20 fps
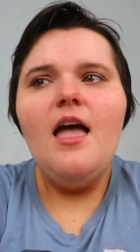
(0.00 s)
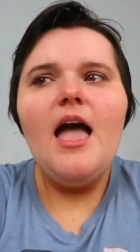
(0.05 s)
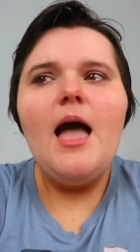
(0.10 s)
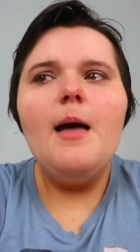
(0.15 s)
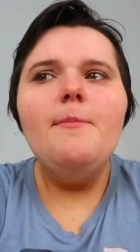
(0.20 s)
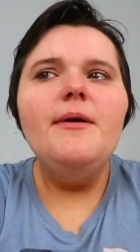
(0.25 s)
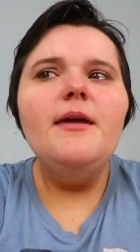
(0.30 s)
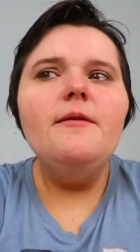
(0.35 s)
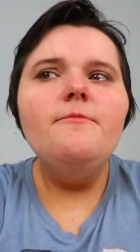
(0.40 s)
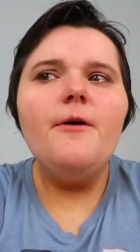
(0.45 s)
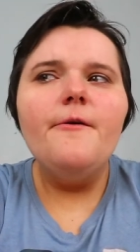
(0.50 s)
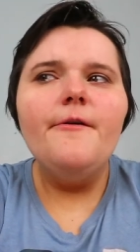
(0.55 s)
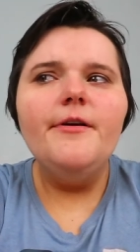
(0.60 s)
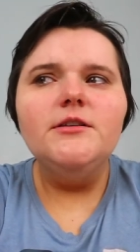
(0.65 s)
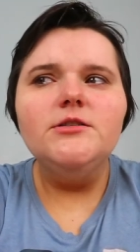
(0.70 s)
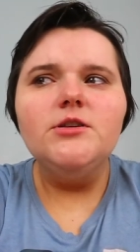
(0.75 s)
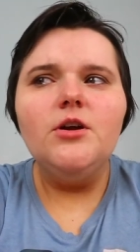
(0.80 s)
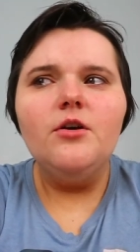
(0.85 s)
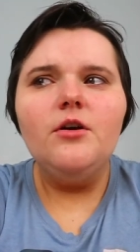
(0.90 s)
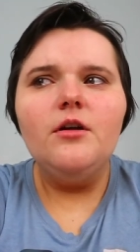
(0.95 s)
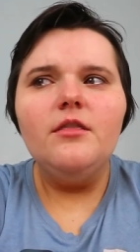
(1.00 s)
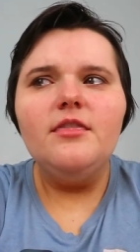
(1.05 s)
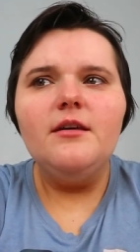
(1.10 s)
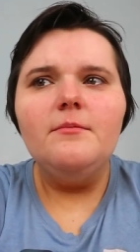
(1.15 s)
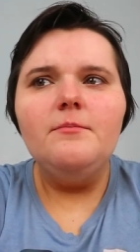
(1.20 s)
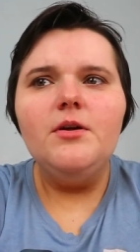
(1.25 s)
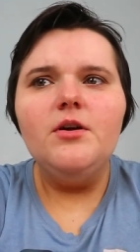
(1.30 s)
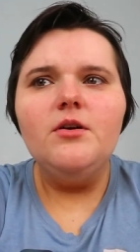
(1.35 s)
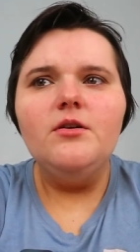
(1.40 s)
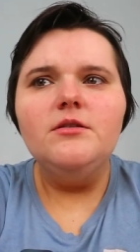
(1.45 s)
And me worrying is not a good
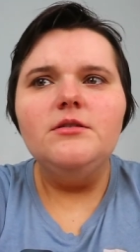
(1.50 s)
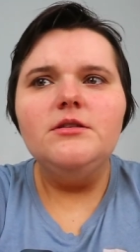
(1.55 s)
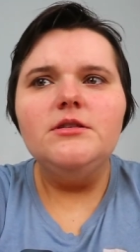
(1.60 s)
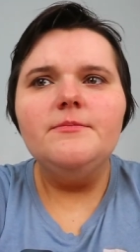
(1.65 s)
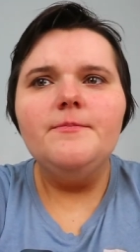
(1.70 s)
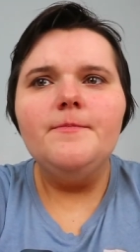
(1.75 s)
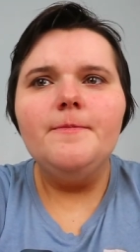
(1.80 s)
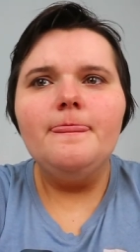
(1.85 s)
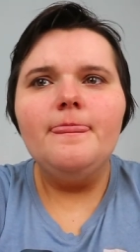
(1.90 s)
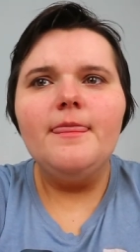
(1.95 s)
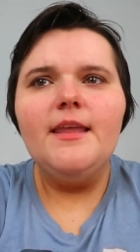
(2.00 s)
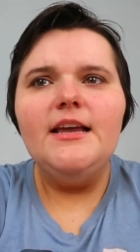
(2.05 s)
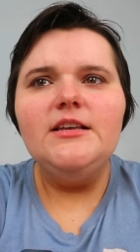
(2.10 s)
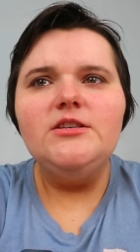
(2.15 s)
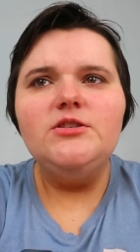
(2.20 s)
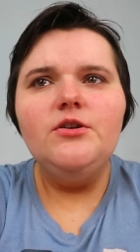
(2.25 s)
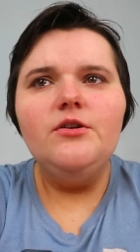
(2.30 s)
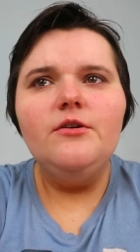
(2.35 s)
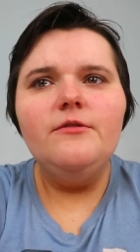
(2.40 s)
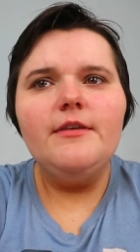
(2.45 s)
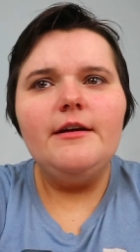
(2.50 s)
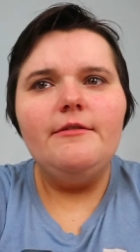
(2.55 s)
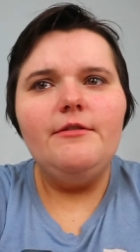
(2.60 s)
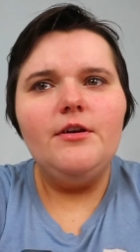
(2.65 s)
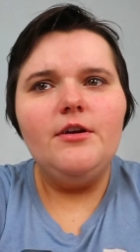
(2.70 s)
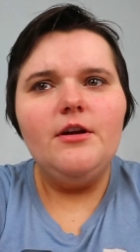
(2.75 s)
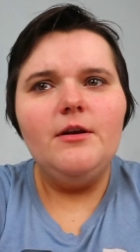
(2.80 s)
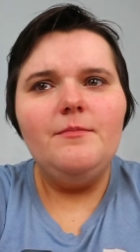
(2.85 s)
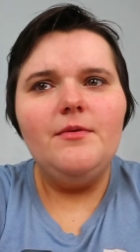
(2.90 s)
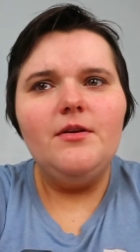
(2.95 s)
thing, because it's not very
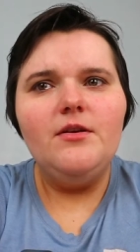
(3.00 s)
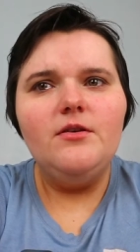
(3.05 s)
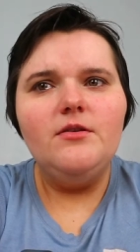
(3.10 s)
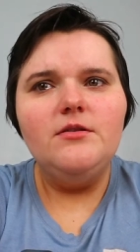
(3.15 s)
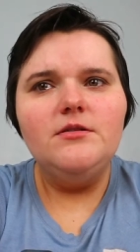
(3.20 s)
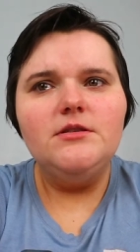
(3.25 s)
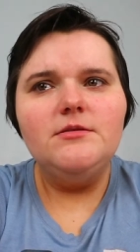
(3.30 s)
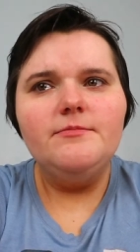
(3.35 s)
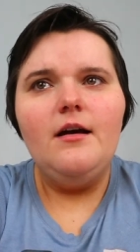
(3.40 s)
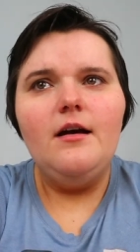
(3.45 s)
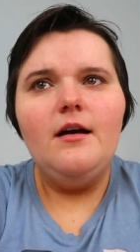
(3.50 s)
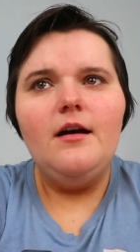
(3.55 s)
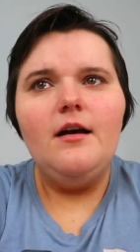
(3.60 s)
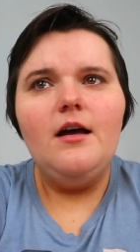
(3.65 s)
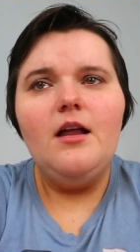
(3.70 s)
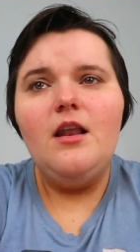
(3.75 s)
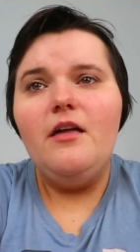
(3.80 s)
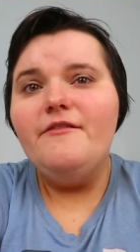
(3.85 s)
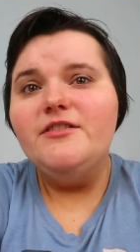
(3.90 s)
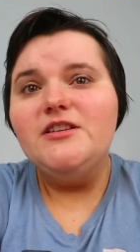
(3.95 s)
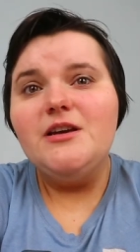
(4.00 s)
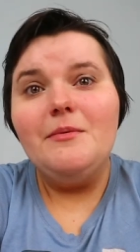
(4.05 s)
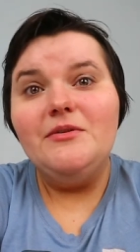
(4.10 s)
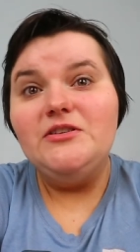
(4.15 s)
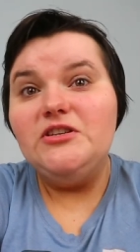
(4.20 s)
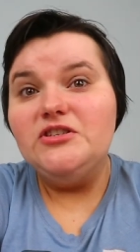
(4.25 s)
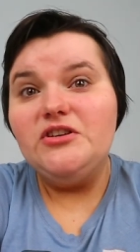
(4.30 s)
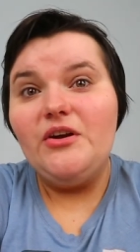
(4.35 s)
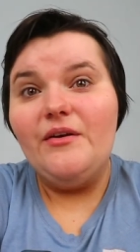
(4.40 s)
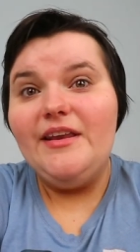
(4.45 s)
good, because a lot of the time I
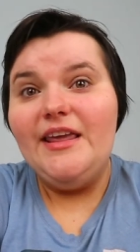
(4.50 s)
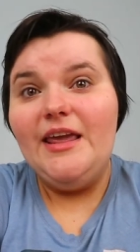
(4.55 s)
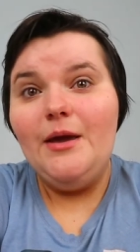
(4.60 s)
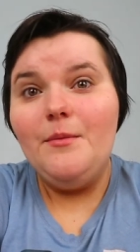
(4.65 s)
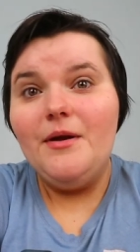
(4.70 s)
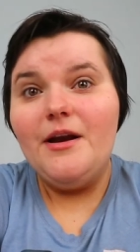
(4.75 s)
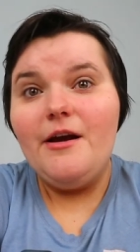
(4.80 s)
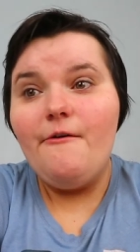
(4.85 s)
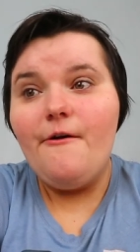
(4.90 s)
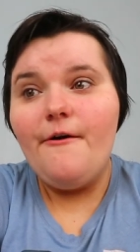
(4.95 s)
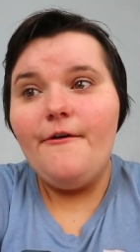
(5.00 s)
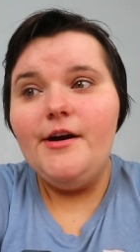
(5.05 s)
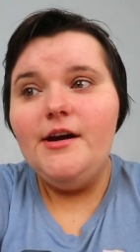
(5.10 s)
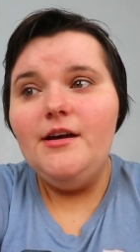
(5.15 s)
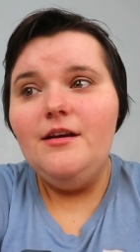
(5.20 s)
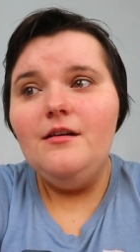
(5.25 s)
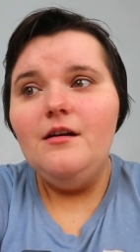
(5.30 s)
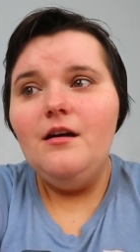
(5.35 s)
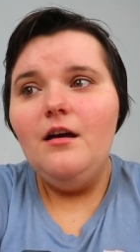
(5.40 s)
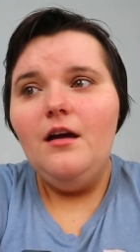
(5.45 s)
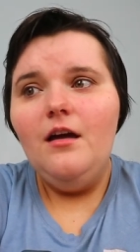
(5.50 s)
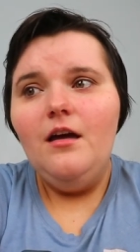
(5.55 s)
just don't eat when I worry,